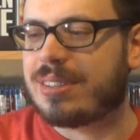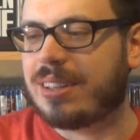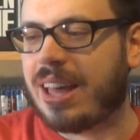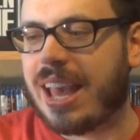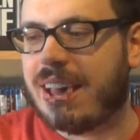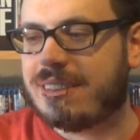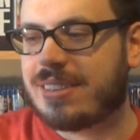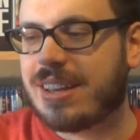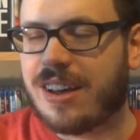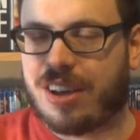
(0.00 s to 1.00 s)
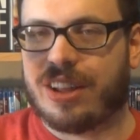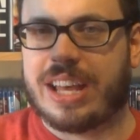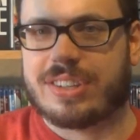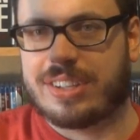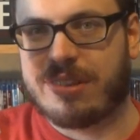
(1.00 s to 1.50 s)
still has a
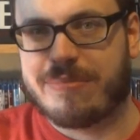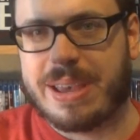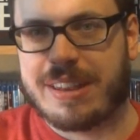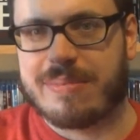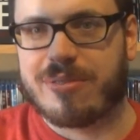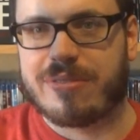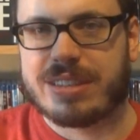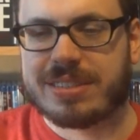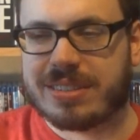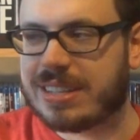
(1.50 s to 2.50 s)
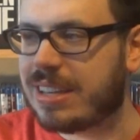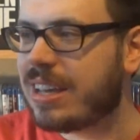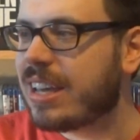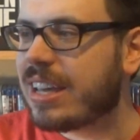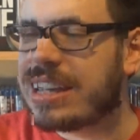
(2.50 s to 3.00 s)
collection of Beta movies, because
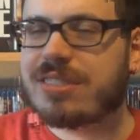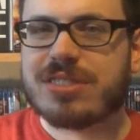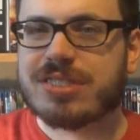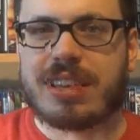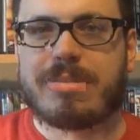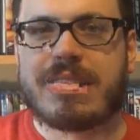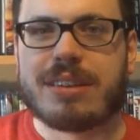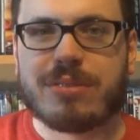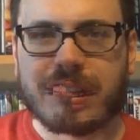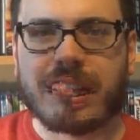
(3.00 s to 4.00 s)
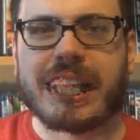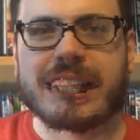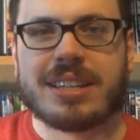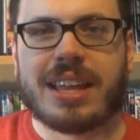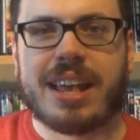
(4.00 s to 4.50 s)
he's just like me. He would
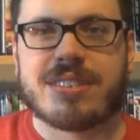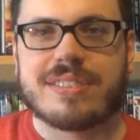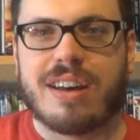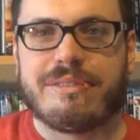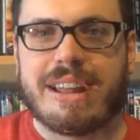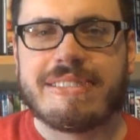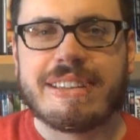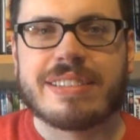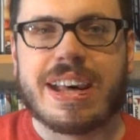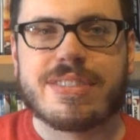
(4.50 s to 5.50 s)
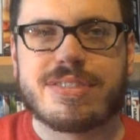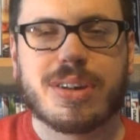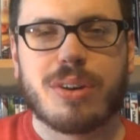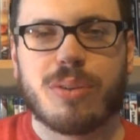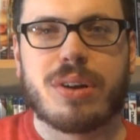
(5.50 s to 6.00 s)
collect a lot of stuff, and I think that's
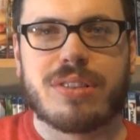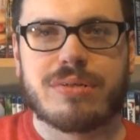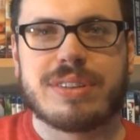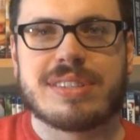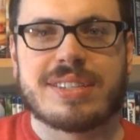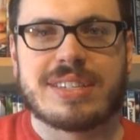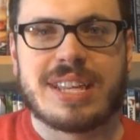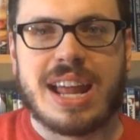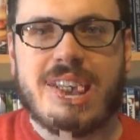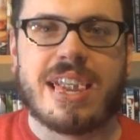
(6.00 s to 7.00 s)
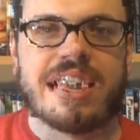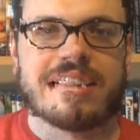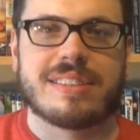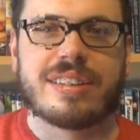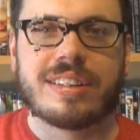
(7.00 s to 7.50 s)
one of the reasons that I got
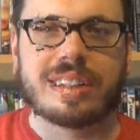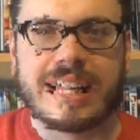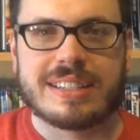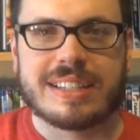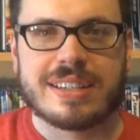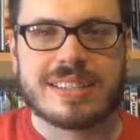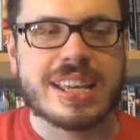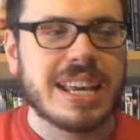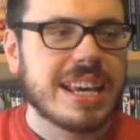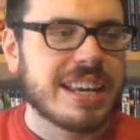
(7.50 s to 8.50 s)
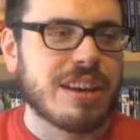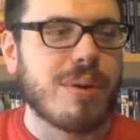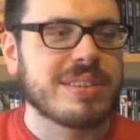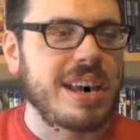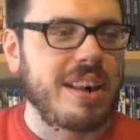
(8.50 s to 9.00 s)
into collecting, because he
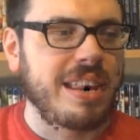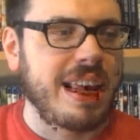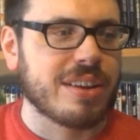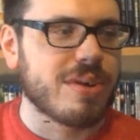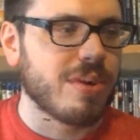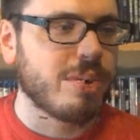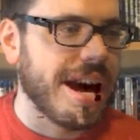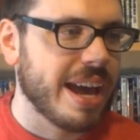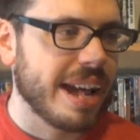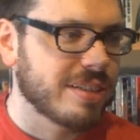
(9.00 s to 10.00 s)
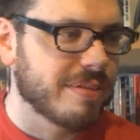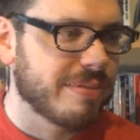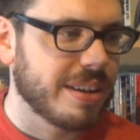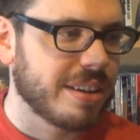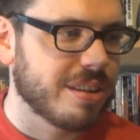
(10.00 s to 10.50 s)
always had a lot of cool action
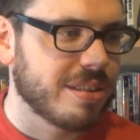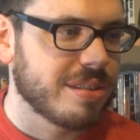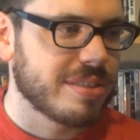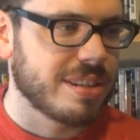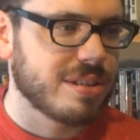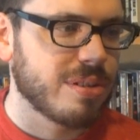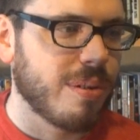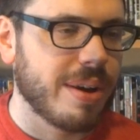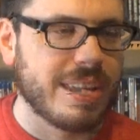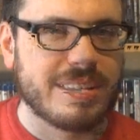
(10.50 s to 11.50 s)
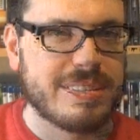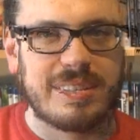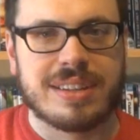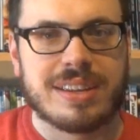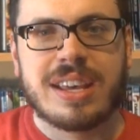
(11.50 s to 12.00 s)
figures and toys
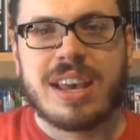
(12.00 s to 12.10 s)
and